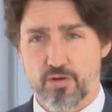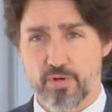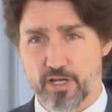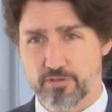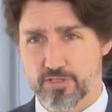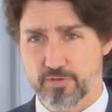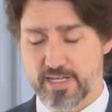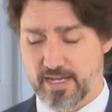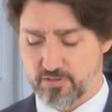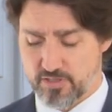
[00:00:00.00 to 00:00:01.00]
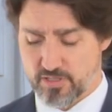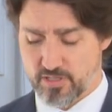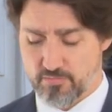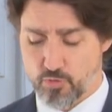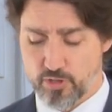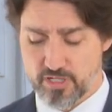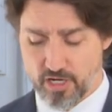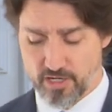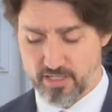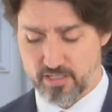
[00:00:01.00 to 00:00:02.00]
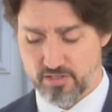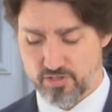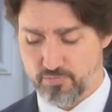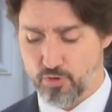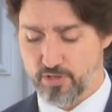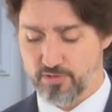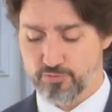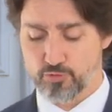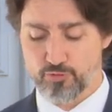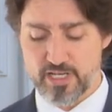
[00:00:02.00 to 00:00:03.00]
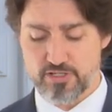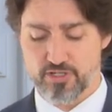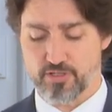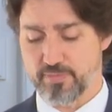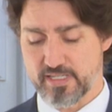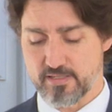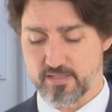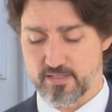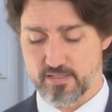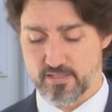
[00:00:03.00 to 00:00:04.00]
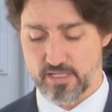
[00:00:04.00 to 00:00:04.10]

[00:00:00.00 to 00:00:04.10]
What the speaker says: We also announced more targeted support for regional businesses,